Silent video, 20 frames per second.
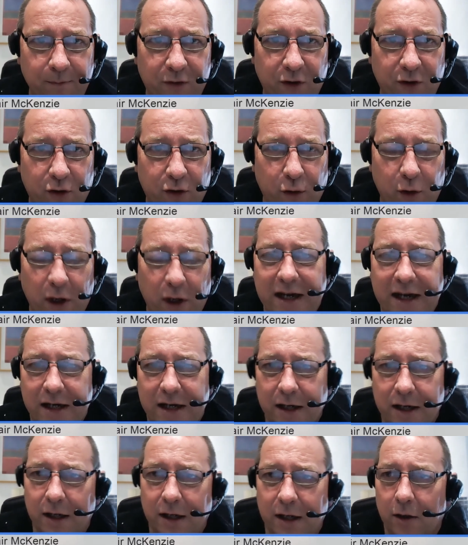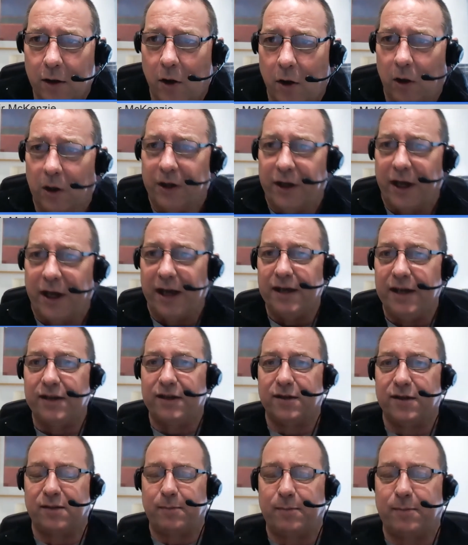Train Holidays,
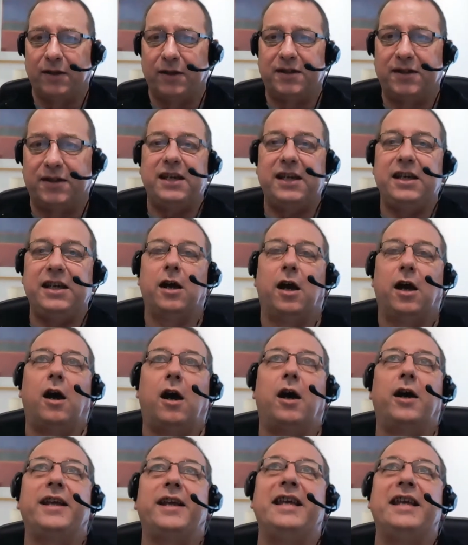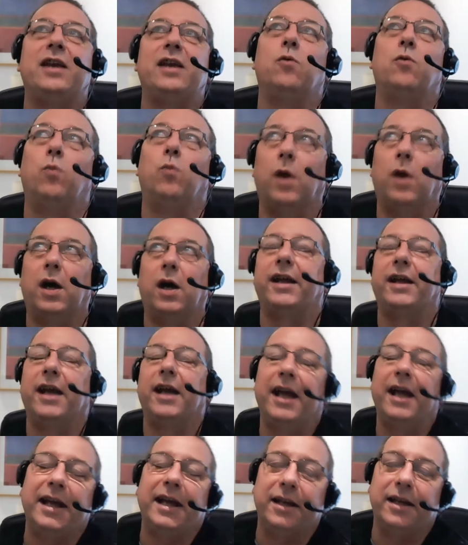spelled
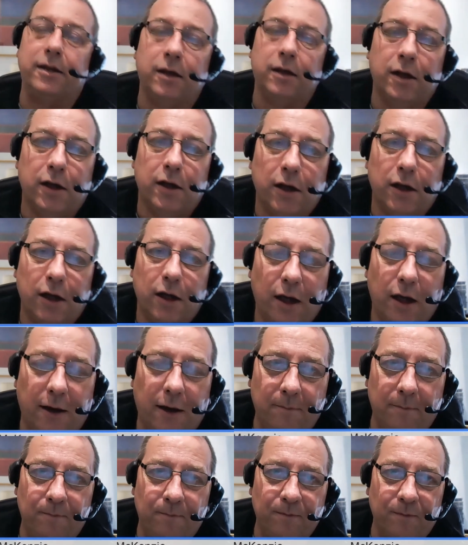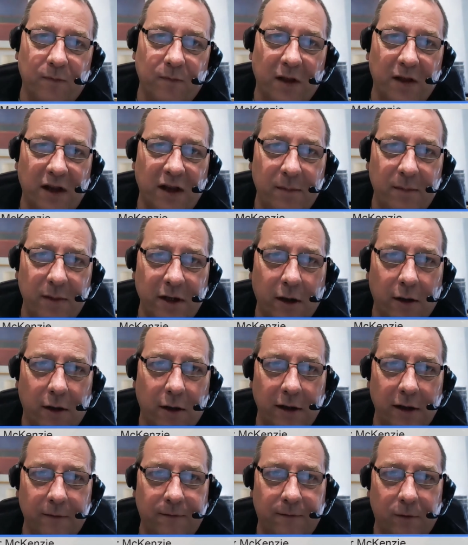T-R-E-Y-N. They've been
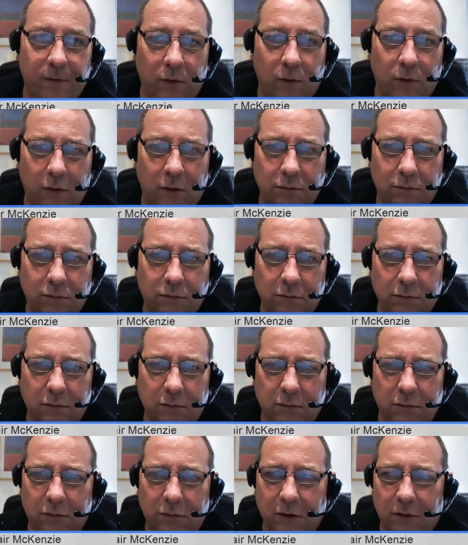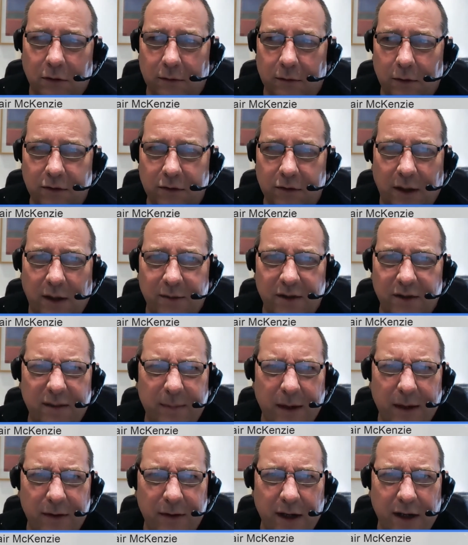going for, oh God, a long time, since
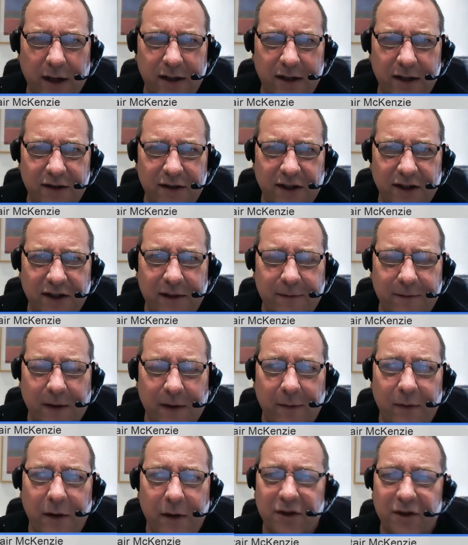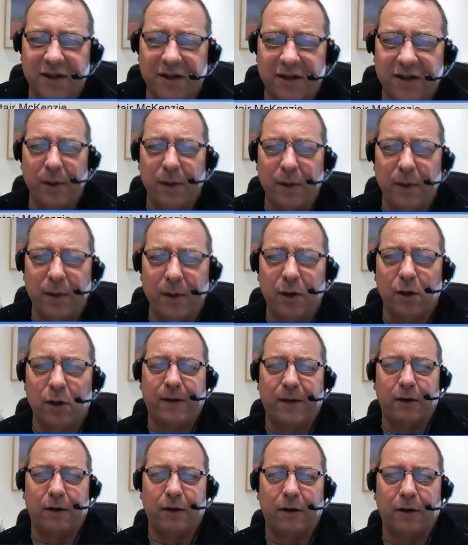about 1965. They're a spin-off,
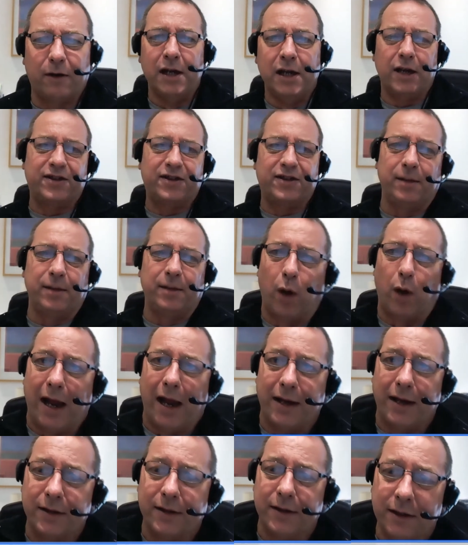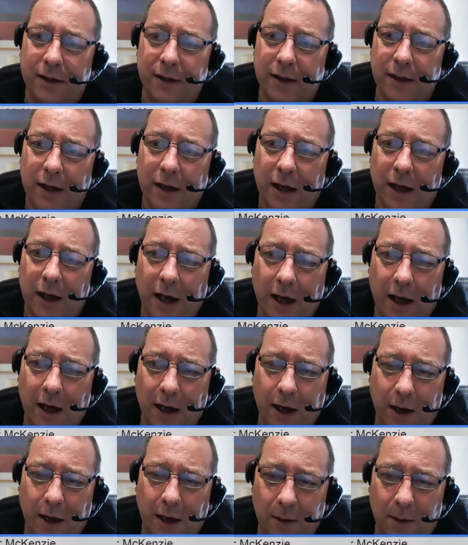they're a sister brand
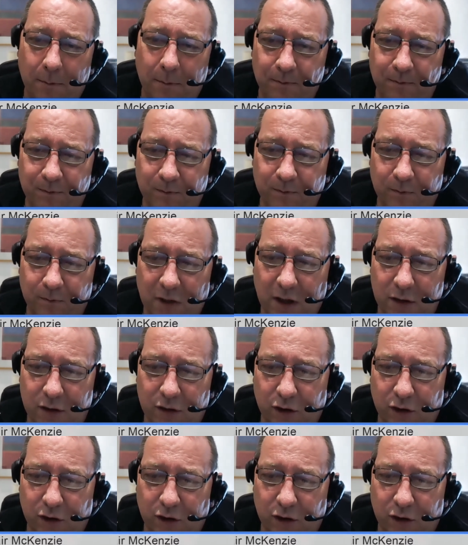to,